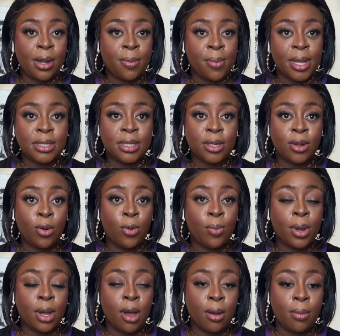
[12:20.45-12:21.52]
ambassador or
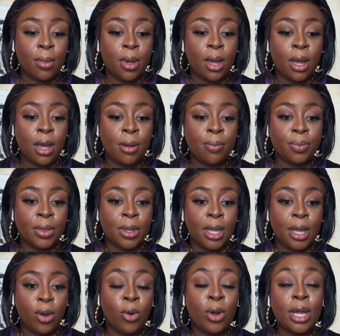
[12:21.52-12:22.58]
become
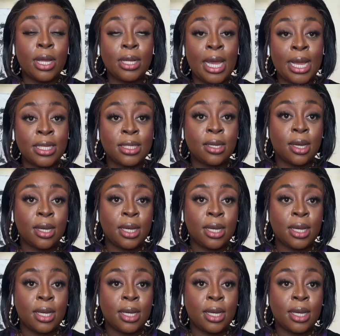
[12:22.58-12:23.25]
or enter